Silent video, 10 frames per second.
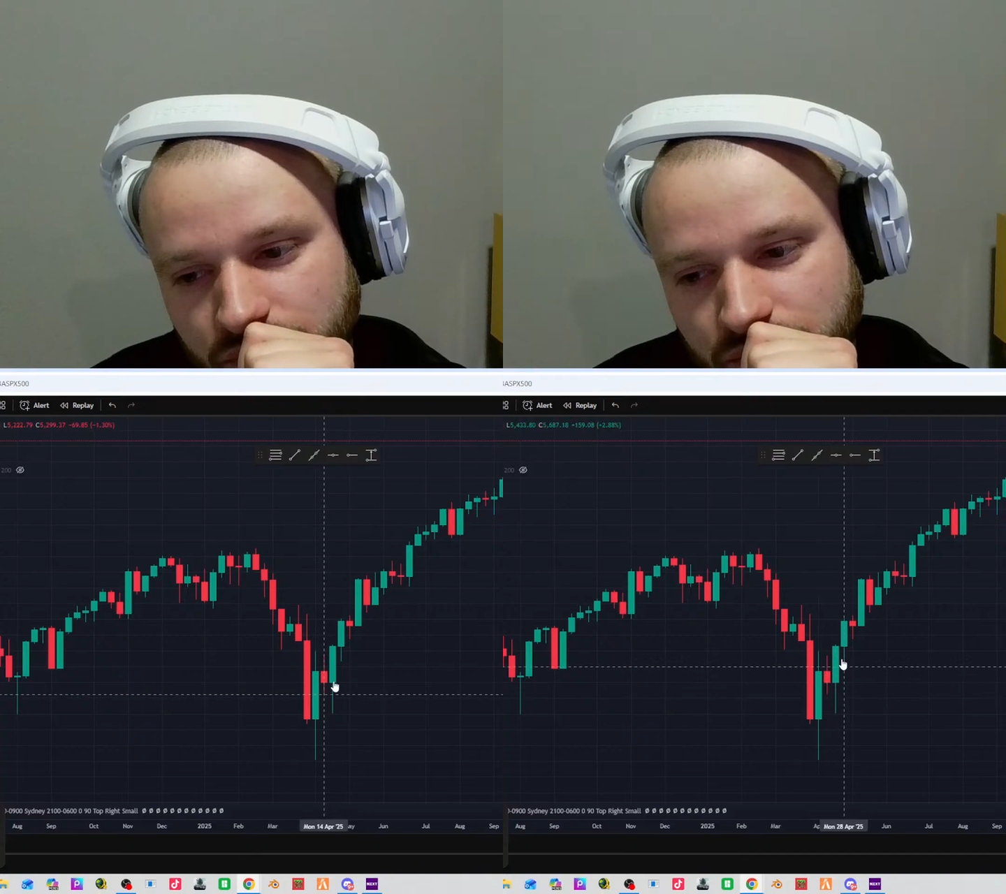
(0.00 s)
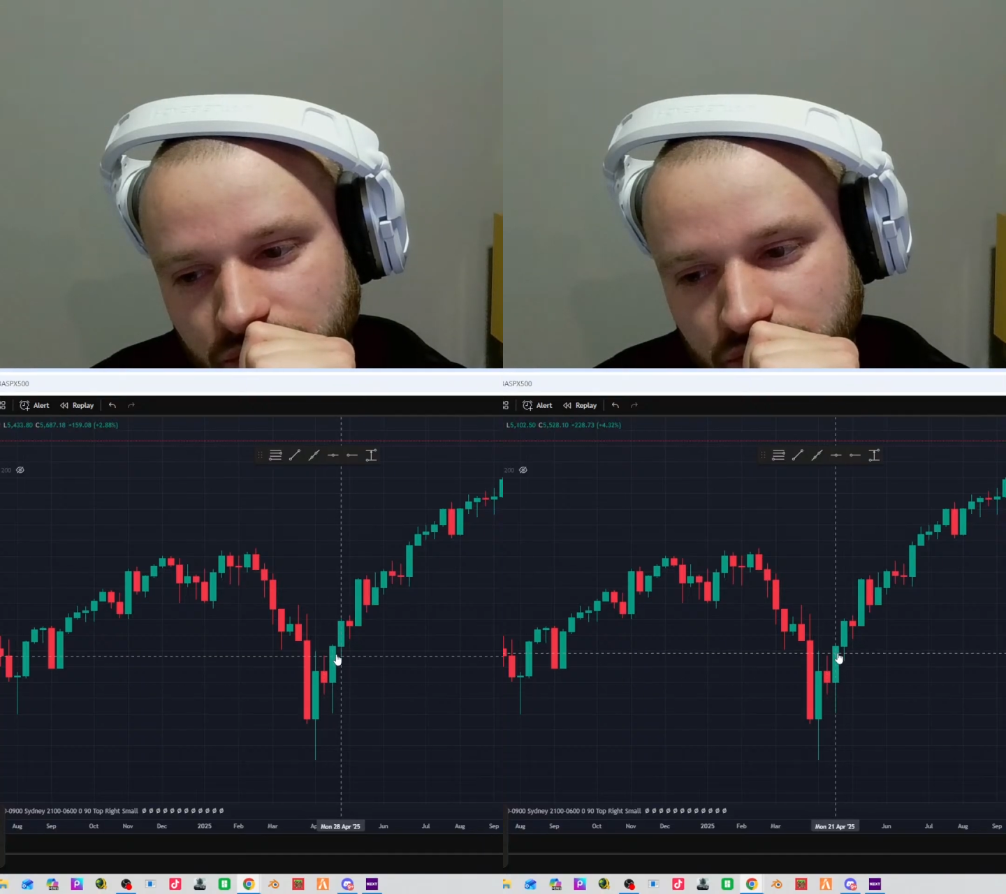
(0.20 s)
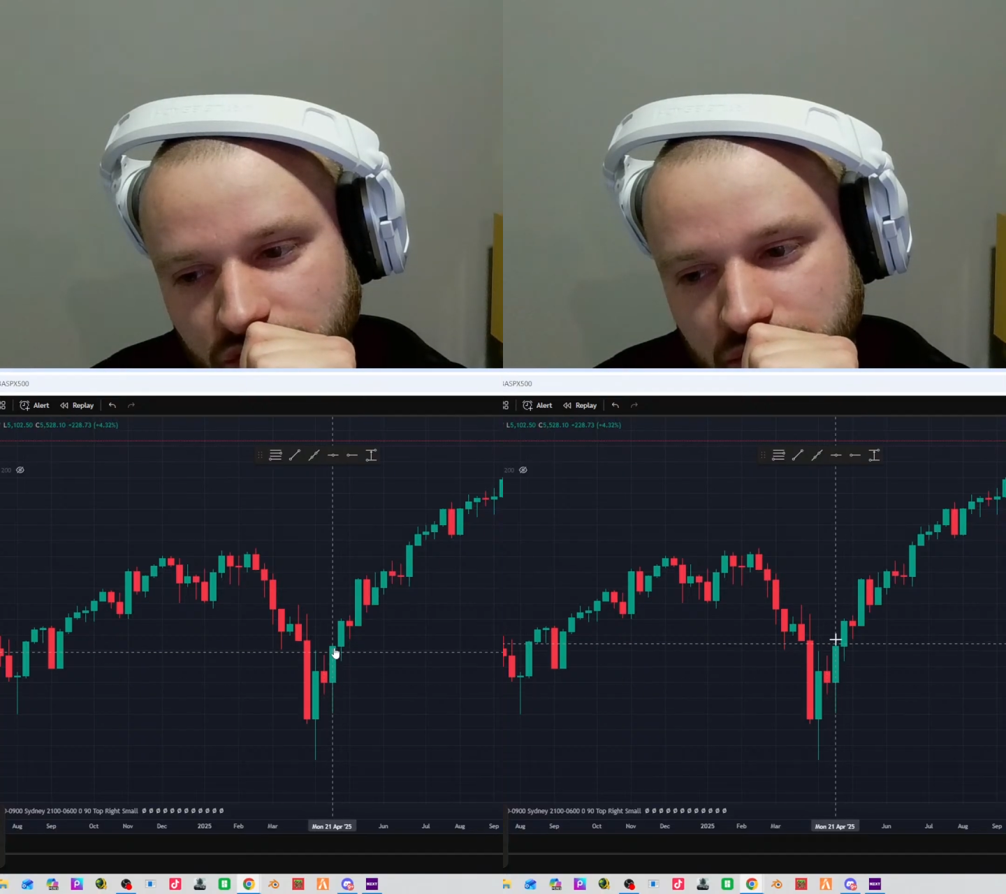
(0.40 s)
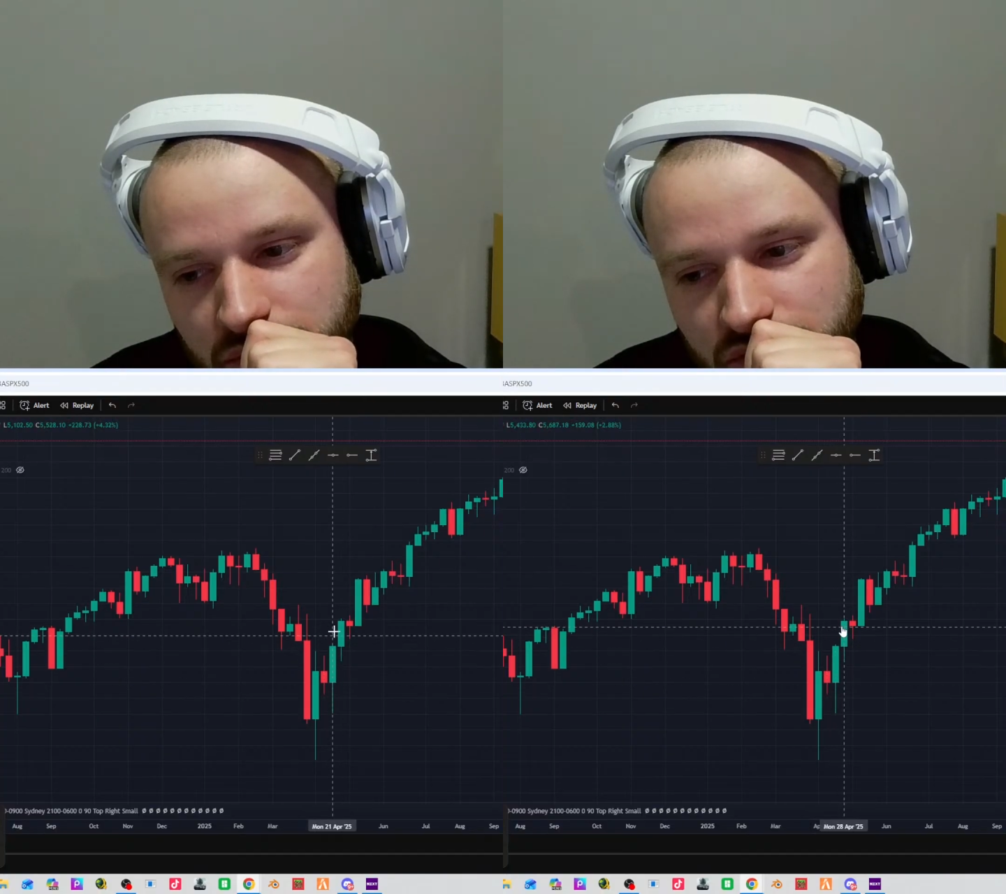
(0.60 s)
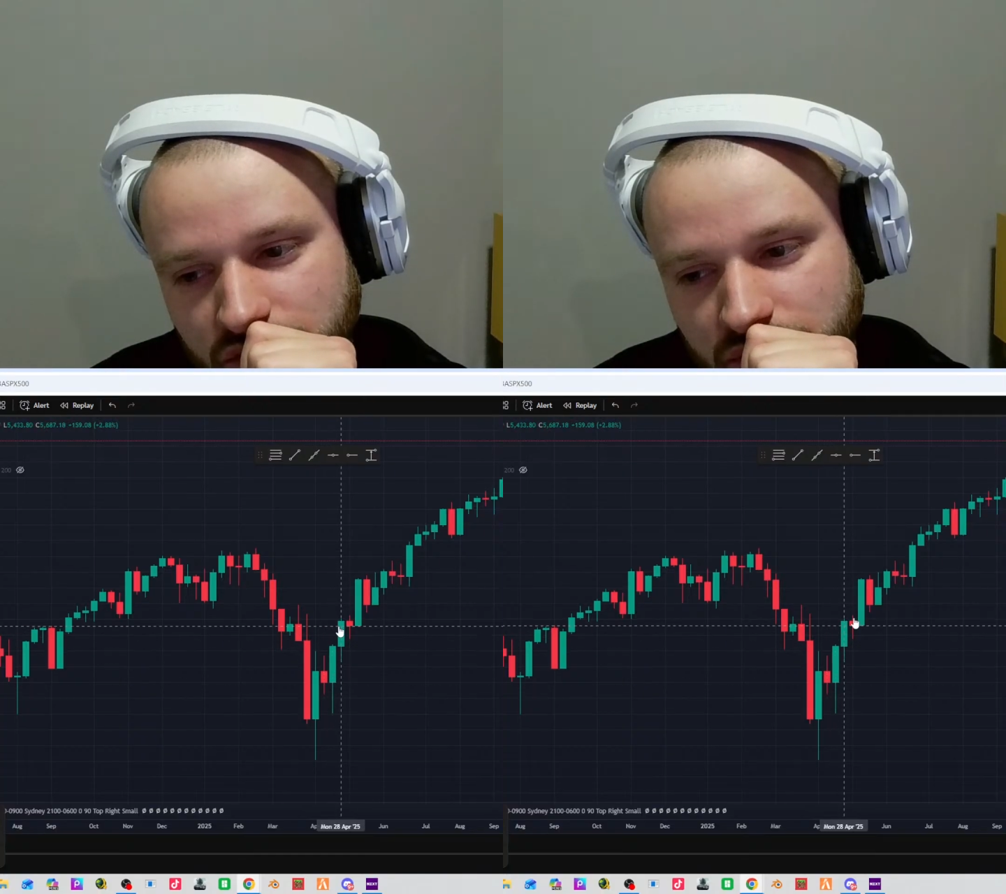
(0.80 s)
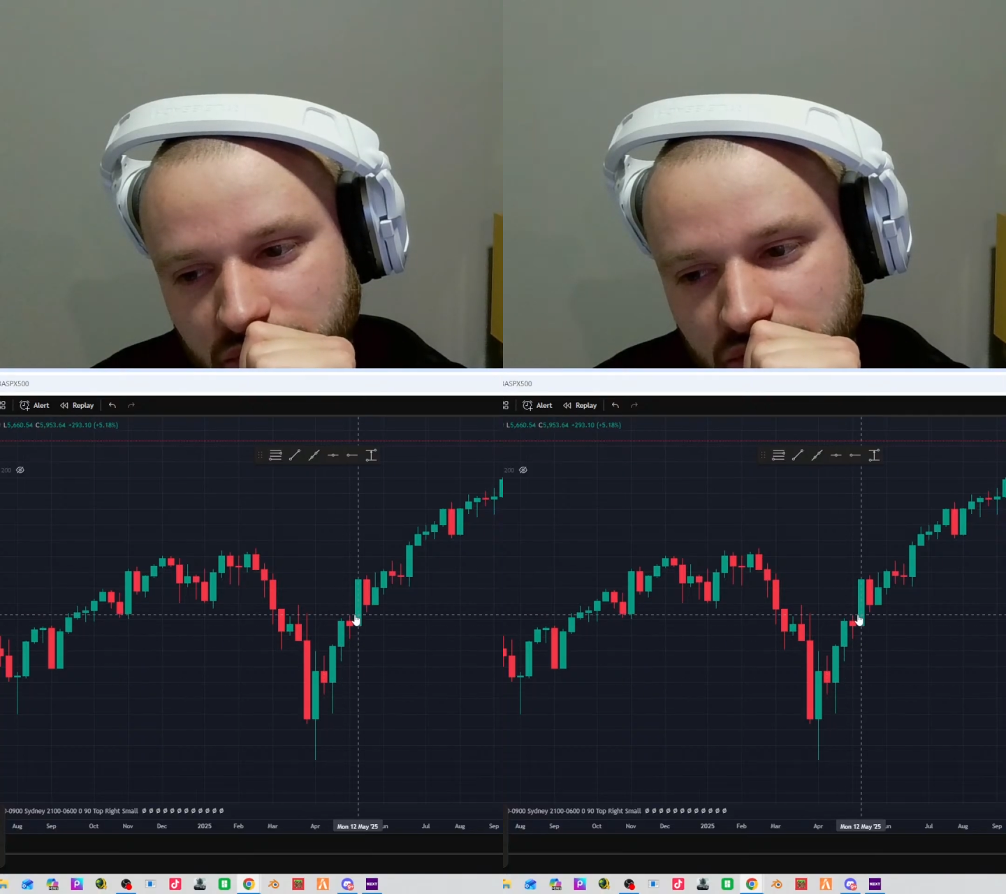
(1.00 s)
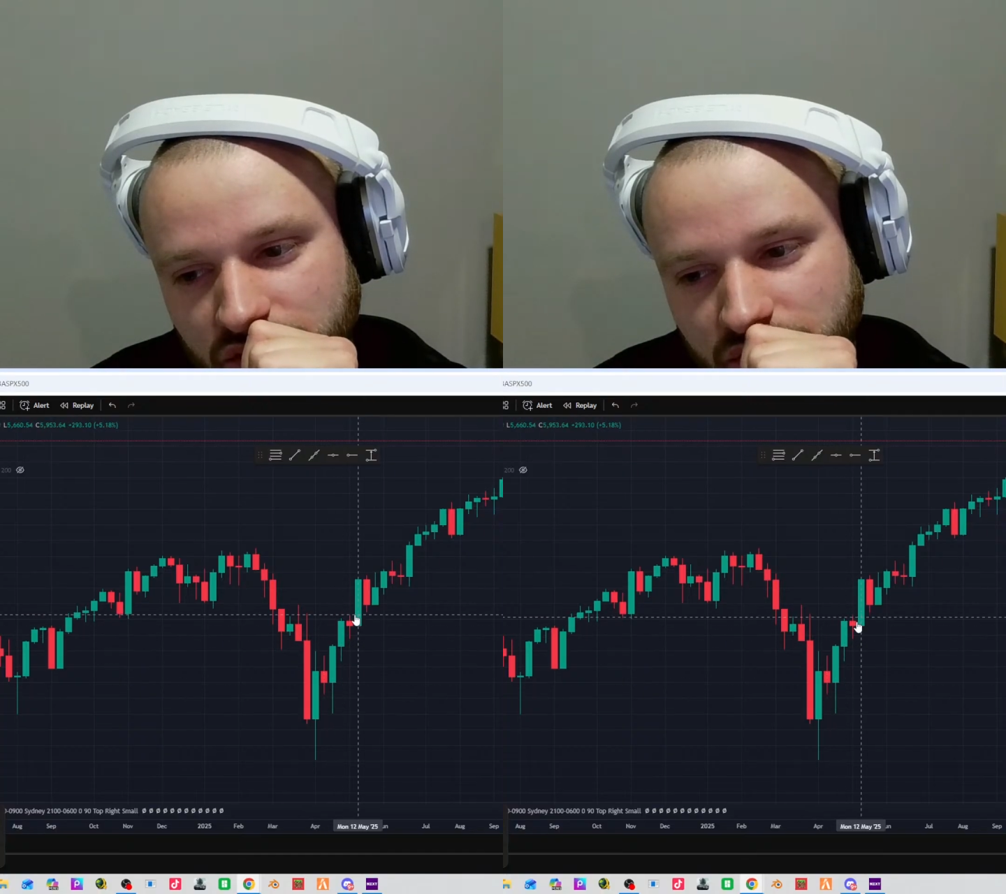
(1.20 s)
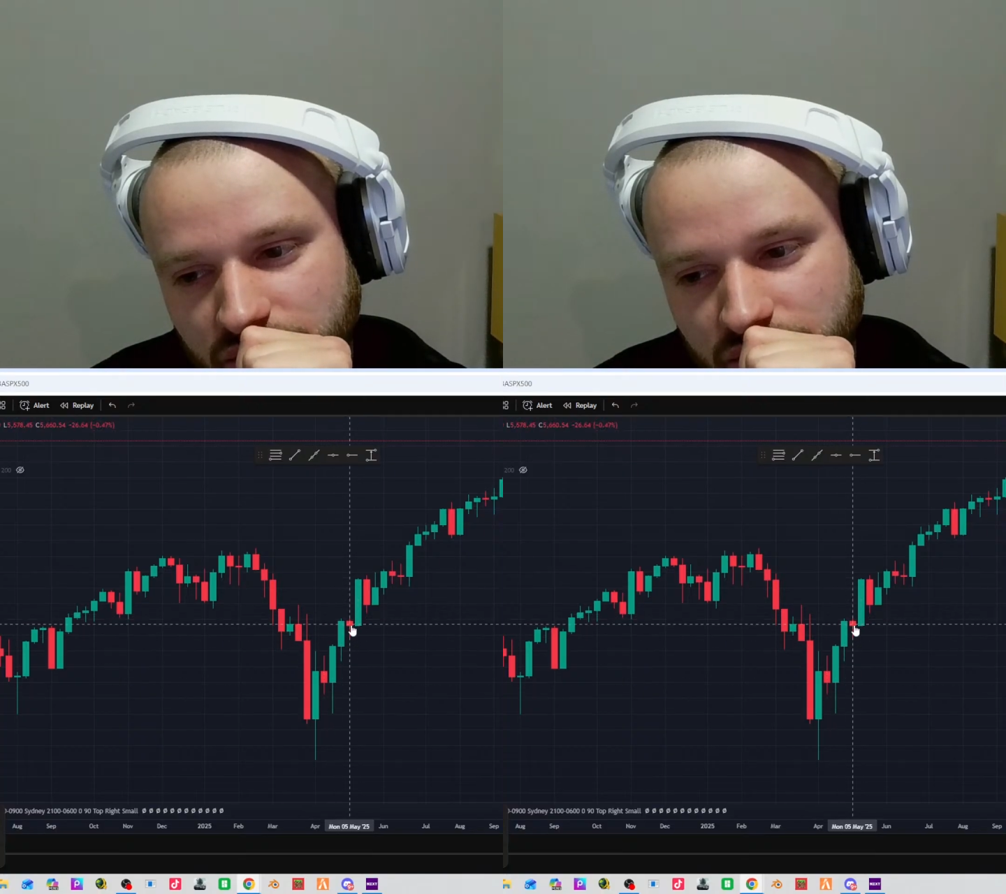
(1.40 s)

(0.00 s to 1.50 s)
Move up, move up, move.